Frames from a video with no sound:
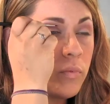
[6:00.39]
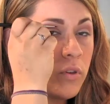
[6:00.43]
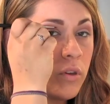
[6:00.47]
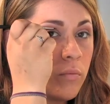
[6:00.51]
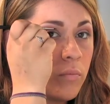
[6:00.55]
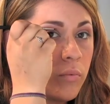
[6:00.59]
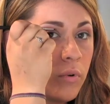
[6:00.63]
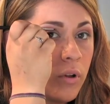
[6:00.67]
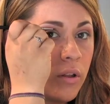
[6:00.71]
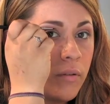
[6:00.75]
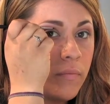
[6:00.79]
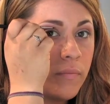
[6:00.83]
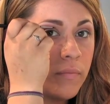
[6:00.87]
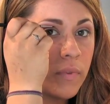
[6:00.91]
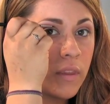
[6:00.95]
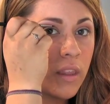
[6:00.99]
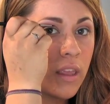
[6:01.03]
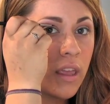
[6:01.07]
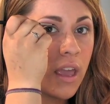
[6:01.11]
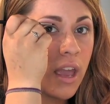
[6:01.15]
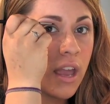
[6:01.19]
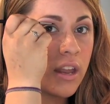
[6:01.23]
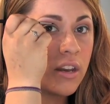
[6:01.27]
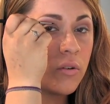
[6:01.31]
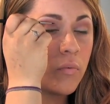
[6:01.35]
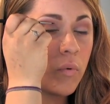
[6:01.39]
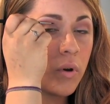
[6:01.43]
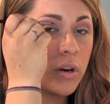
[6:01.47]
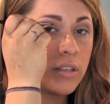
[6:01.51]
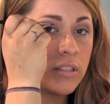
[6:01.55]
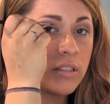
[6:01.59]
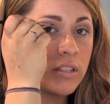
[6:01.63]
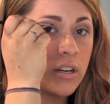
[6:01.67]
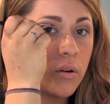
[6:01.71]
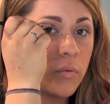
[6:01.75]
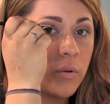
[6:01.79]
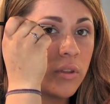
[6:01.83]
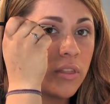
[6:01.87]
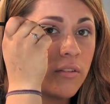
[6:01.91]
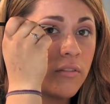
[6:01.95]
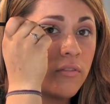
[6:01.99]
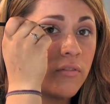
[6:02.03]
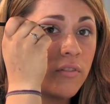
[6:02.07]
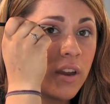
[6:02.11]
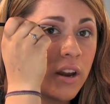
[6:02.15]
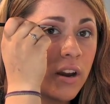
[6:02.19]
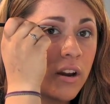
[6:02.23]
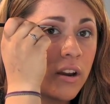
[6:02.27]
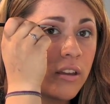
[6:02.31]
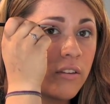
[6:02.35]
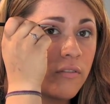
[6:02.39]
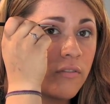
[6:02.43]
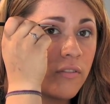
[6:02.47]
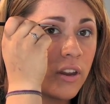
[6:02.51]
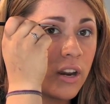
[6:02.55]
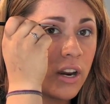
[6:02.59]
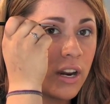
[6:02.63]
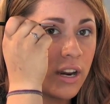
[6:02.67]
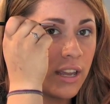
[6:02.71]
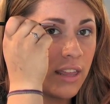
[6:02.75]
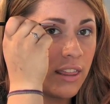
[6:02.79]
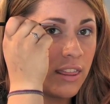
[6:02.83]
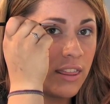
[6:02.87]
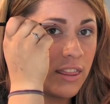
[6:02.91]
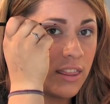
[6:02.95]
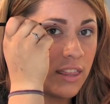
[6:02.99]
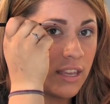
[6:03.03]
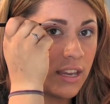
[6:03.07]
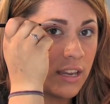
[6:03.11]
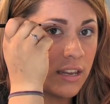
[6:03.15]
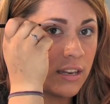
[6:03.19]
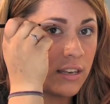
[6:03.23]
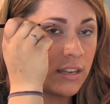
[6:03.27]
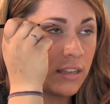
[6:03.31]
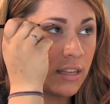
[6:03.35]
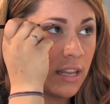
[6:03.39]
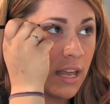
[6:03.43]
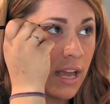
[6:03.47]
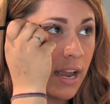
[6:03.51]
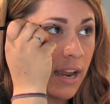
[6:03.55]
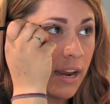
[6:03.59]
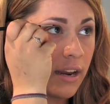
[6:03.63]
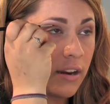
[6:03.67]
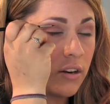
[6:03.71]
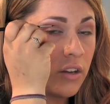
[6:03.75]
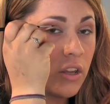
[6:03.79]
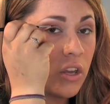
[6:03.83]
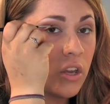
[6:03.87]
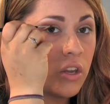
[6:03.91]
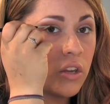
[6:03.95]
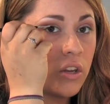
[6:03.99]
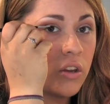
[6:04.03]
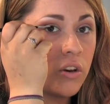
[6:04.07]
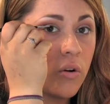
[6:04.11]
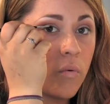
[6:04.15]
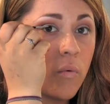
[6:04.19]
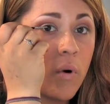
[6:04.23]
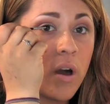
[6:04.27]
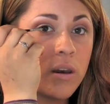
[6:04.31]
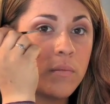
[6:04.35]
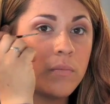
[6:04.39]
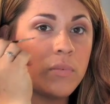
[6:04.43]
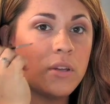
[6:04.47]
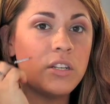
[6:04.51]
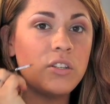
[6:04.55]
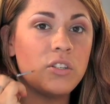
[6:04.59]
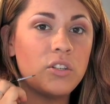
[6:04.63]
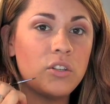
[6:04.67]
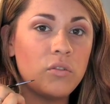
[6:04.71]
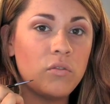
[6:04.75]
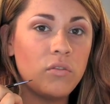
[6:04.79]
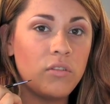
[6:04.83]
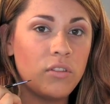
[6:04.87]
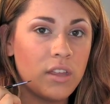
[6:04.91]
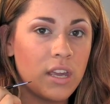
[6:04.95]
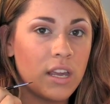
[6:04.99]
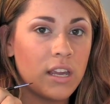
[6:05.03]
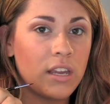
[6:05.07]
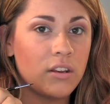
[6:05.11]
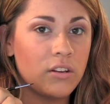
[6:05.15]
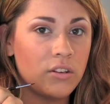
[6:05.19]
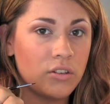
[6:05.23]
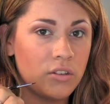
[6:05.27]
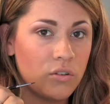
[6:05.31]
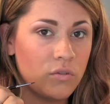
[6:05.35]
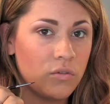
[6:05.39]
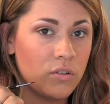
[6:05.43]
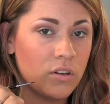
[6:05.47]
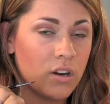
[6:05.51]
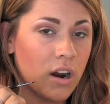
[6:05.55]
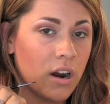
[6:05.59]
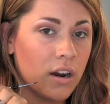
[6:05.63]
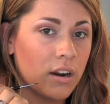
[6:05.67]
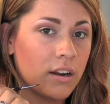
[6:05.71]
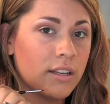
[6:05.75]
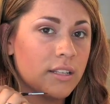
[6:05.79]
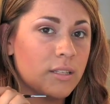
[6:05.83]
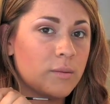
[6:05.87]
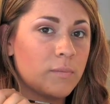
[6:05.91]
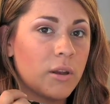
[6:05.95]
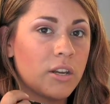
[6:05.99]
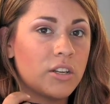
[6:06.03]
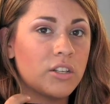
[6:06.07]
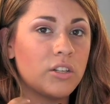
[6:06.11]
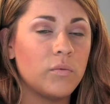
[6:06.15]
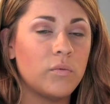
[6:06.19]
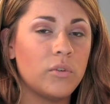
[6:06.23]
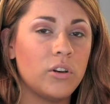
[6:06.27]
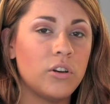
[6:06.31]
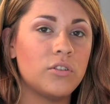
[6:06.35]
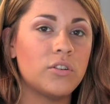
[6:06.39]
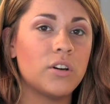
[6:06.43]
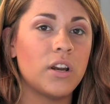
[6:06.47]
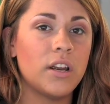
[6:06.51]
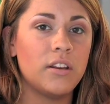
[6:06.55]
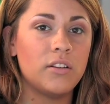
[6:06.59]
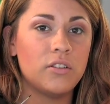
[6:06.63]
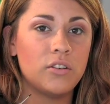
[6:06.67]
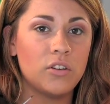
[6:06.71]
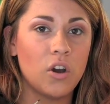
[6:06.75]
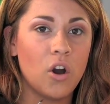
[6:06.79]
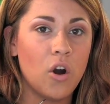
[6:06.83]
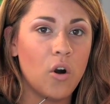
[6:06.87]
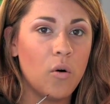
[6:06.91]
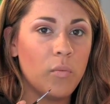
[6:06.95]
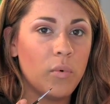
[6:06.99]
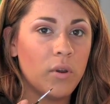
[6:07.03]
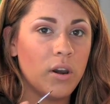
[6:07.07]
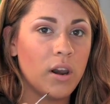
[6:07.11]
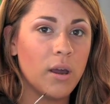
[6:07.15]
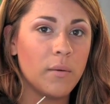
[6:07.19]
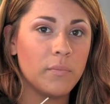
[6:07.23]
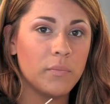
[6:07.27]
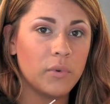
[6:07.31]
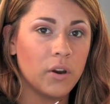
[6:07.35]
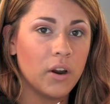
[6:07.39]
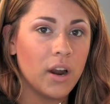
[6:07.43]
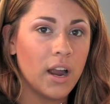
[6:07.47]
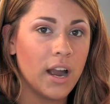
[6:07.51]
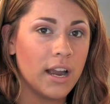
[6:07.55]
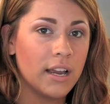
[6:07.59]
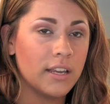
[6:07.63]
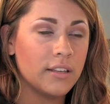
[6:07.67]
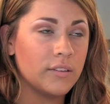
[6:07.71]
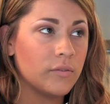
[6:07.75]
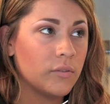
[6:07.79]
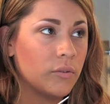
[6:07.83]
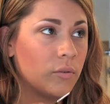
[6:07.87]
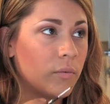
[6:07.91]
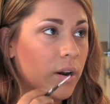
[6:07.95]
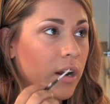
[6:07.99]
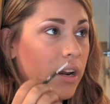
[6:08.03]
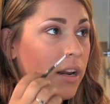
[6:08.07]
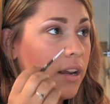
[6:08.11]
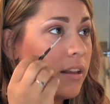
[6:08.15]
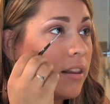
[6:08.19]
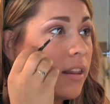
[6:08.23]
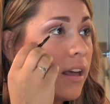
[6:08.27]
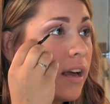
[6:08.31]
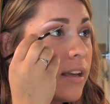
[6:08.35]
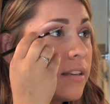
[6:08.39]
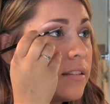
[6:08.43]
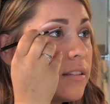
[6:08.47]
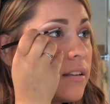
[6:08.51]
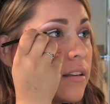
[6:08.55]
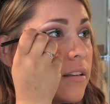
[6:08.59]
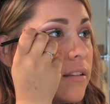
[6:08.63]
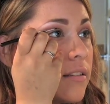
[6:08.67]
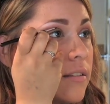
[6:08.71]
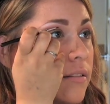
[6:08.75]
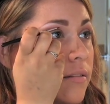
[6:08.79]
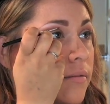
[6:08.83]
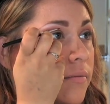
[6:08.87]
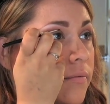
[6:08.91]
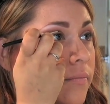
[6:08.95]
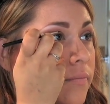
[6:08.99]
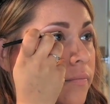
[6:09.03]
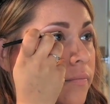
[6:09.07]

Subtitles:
pupil, and you want to start with a very, very thin line. You don't want to be too thick and too dark, especially when you're trying to open up your eyes for wearing glasses.